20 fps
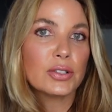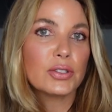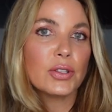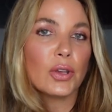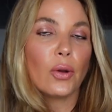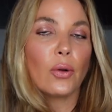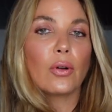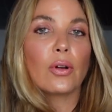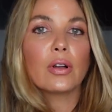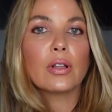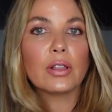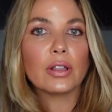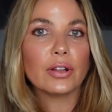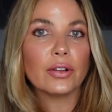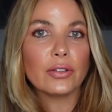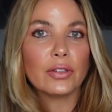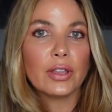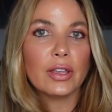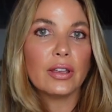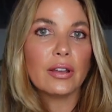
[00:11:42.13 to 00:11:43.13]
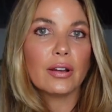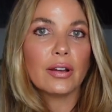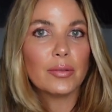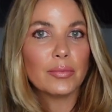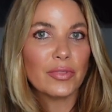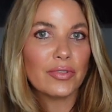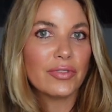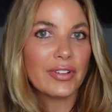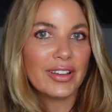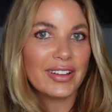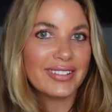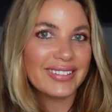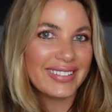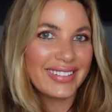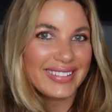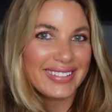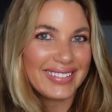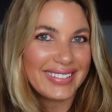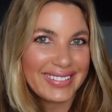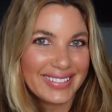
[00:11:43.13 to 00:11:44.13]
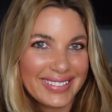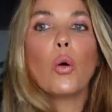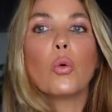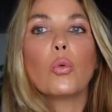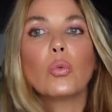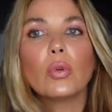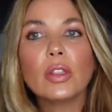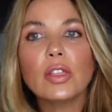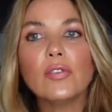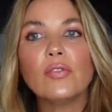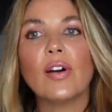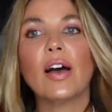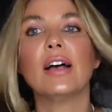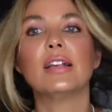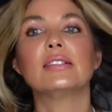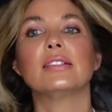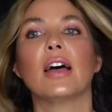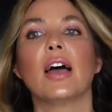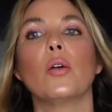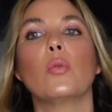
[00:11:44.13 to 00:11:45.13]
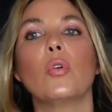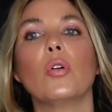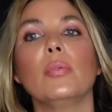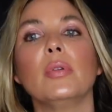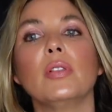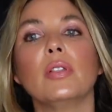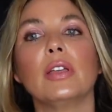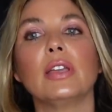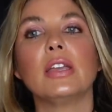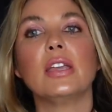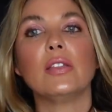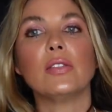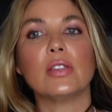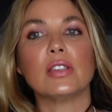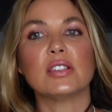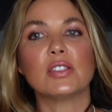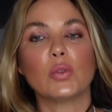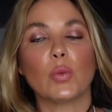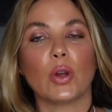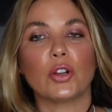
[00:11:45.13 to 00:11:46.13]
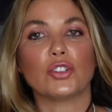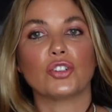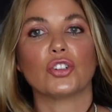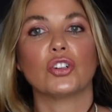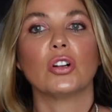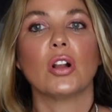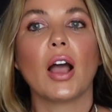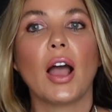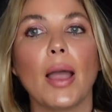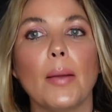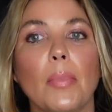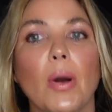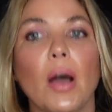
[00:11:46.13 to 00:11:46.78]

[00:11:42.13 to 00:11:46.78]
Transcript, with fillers: So clearly I'm a fan really fast, I will be linking this sweatshirt. I